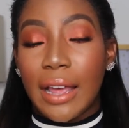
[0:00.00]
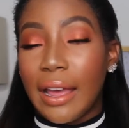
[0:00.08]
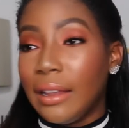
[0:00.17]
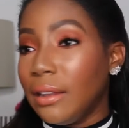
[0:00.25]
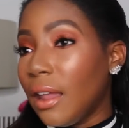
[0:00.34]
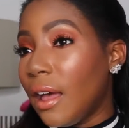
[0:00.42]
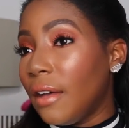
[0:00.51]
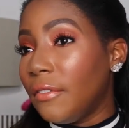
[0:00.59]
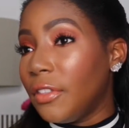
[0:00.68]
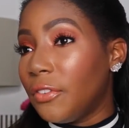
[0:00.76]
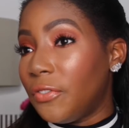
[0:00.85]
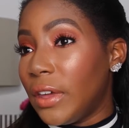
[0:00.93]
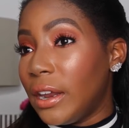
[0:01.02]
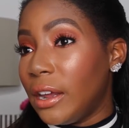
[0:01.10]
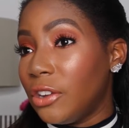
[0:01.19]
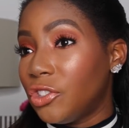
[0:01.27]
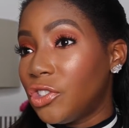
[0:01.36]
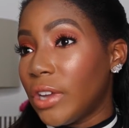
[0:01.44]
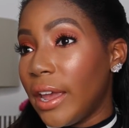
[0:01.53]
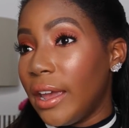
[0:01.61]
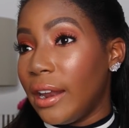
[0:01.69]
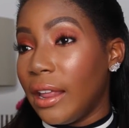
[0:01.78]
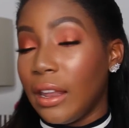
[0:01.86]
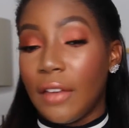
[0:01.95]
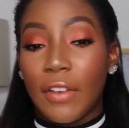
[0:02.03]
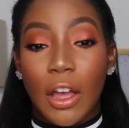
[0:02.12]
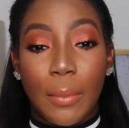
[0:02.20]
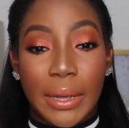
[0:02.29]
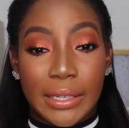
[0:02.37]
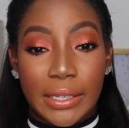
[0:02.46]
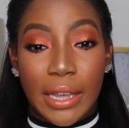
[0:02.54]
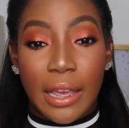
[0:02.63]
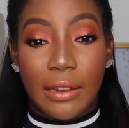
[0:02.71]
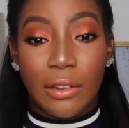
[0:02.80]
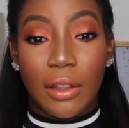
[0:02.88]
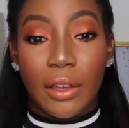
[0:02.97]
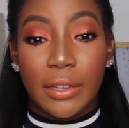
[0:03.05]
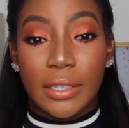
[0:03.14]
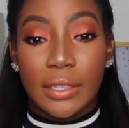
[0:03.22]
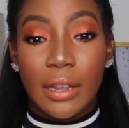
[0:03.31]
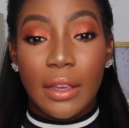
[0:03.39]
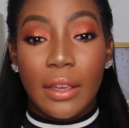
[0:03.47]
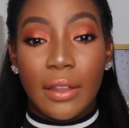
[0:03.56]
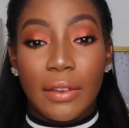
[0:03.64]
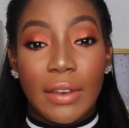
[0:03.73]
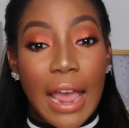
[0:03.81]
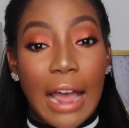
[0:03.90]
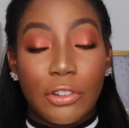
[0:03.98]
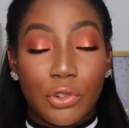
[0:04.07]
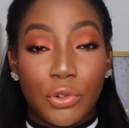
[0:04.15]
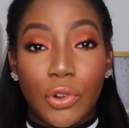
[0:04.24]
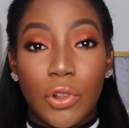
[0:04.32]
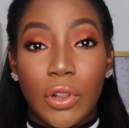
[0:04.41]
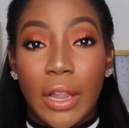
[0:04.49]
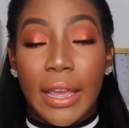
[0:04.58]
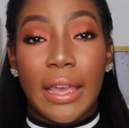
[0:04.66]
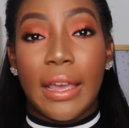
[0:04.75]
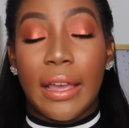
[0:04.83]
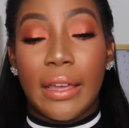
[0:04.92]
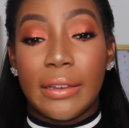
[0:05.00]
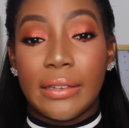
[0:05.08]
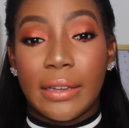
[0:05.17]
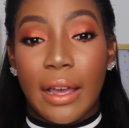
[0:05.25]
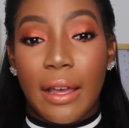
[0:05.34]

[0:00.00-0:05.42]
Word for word: I love the finish, and I love how my skin looks natural and